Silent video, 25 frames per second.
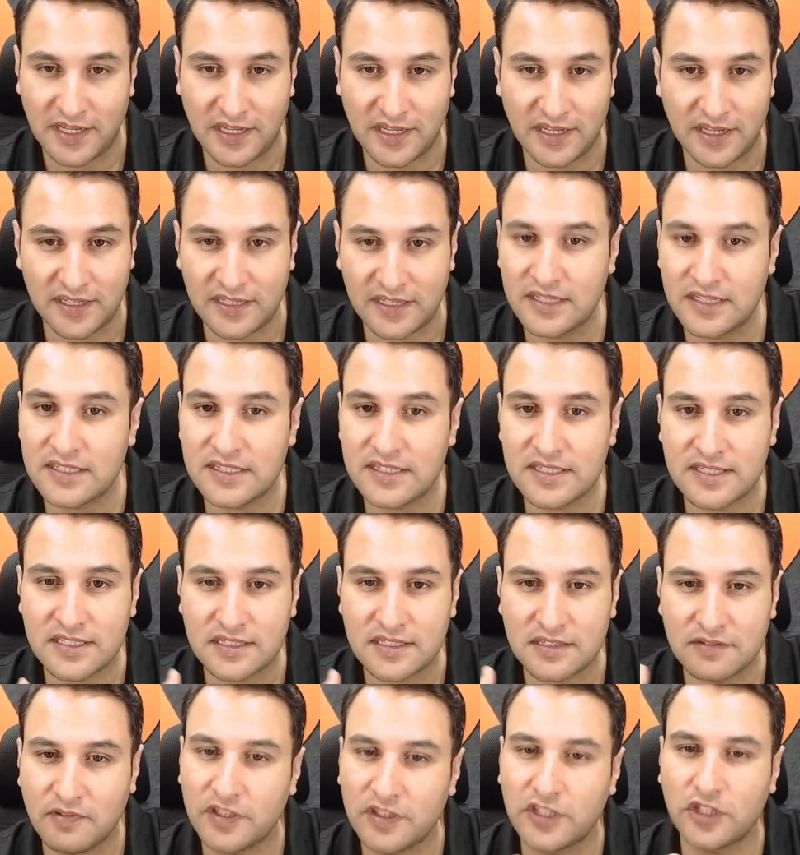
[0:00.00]
is
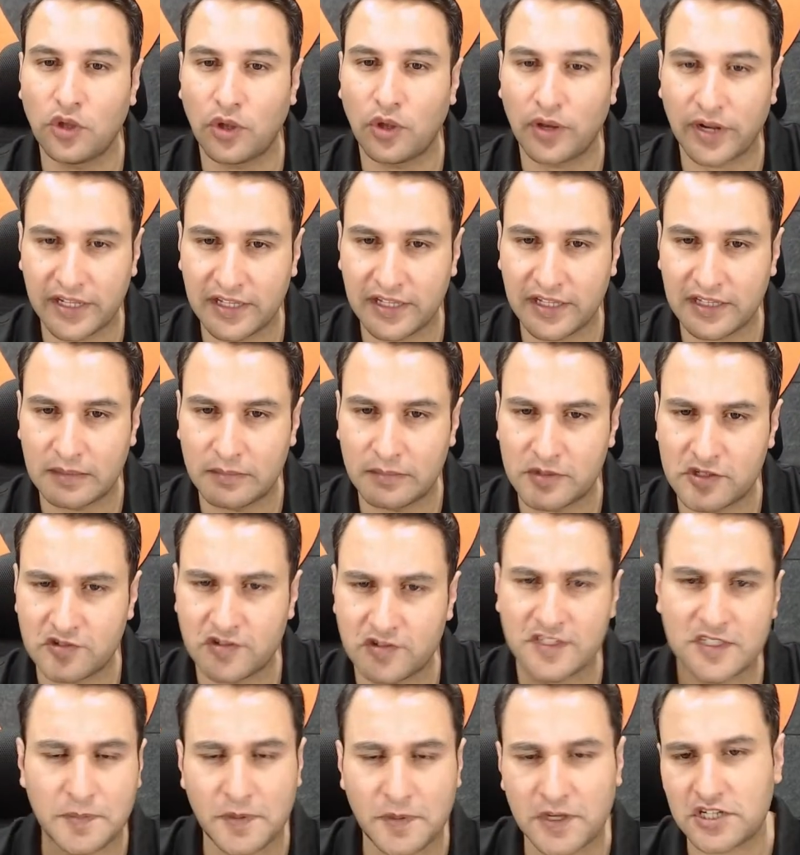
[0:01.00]
with inorganic
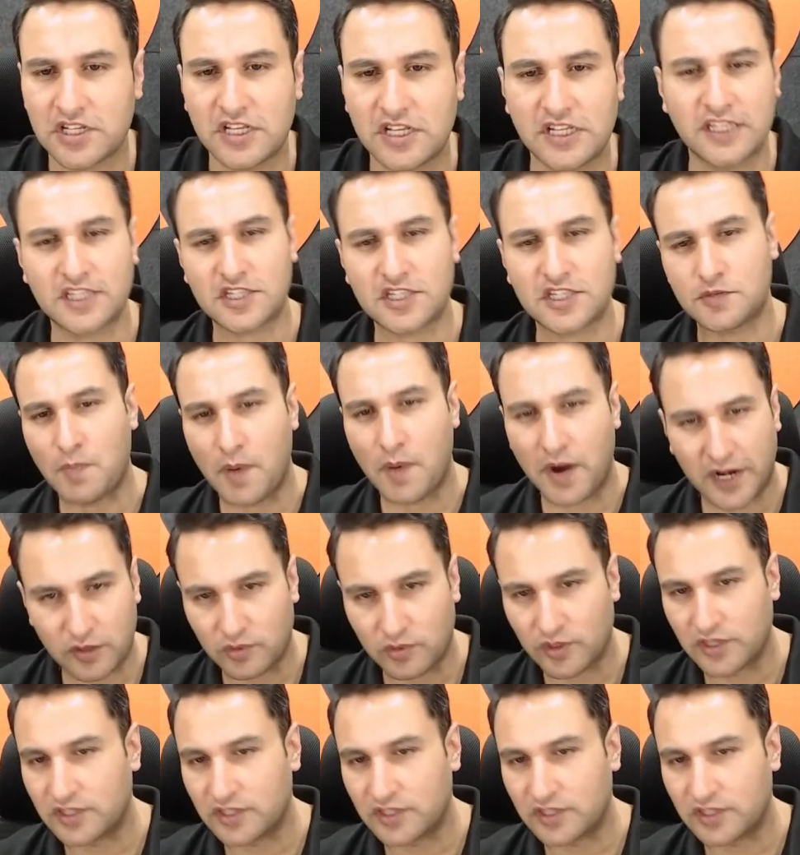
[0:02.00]
chemistry, especially the smarter